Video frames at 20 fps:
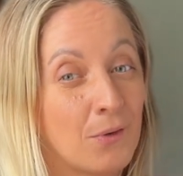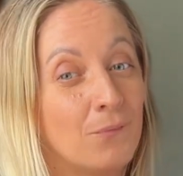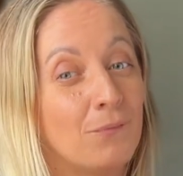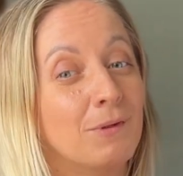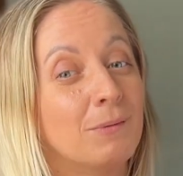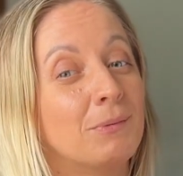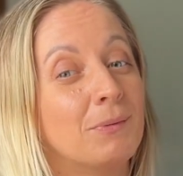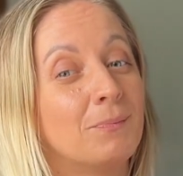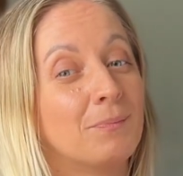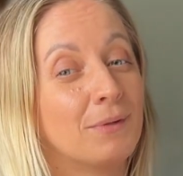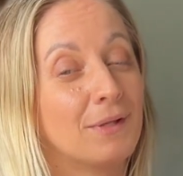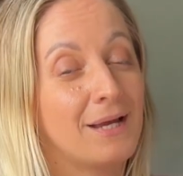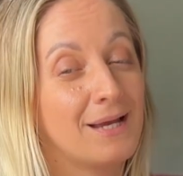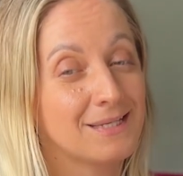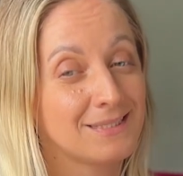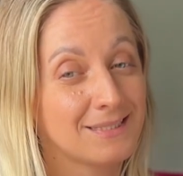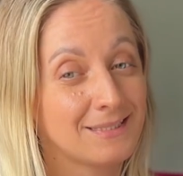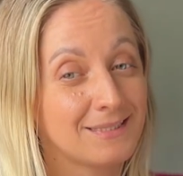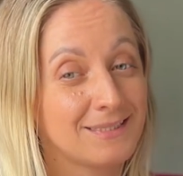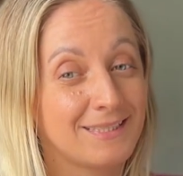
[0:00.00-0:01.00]
will be
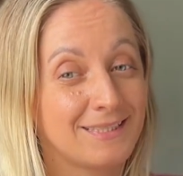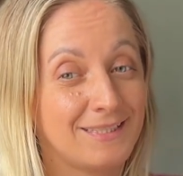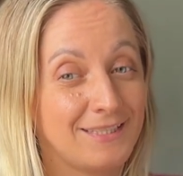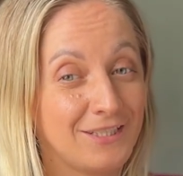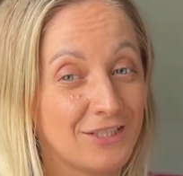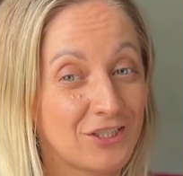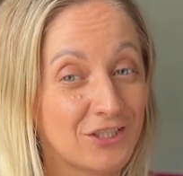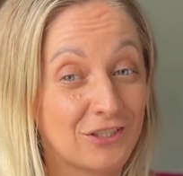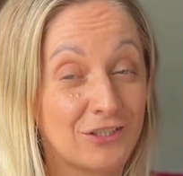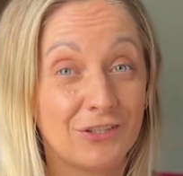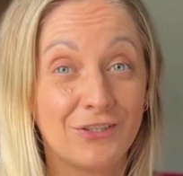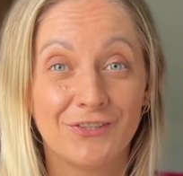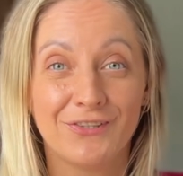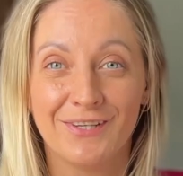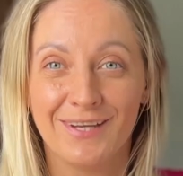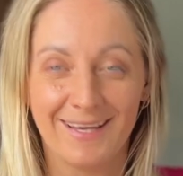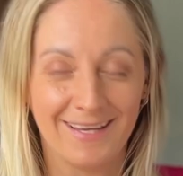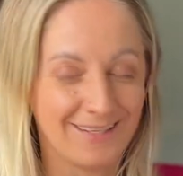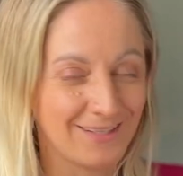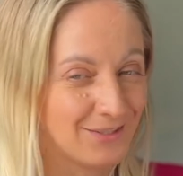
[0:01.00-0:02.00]
pleasant addition
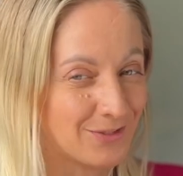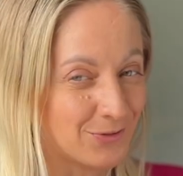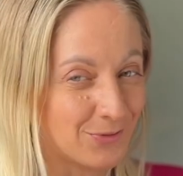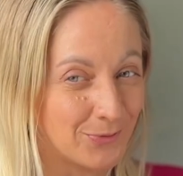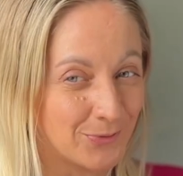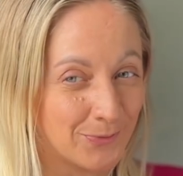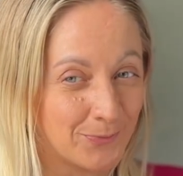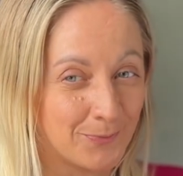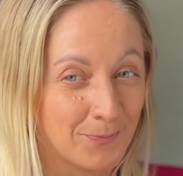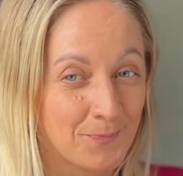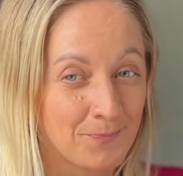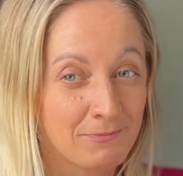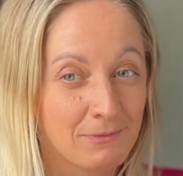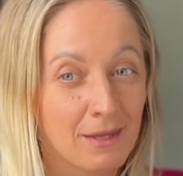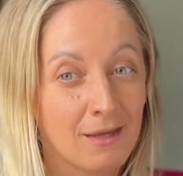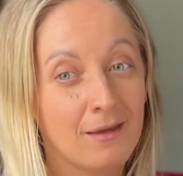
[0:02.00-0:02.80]
to any room.